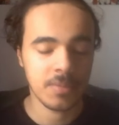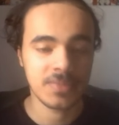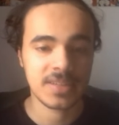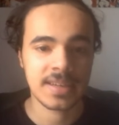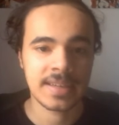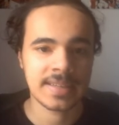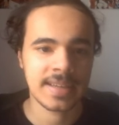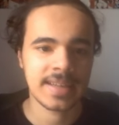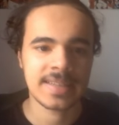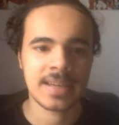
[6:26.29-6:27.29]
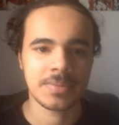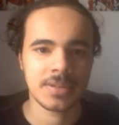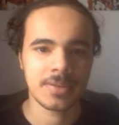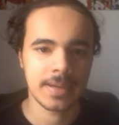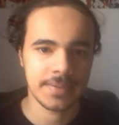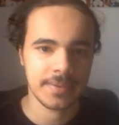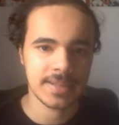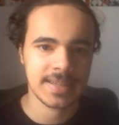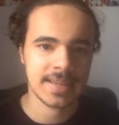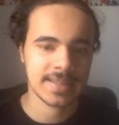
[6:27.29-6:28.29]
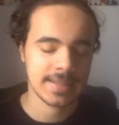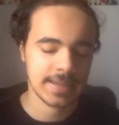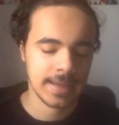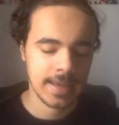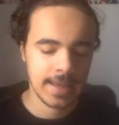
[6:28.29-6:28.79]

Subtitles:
months later is absolutely fantastic,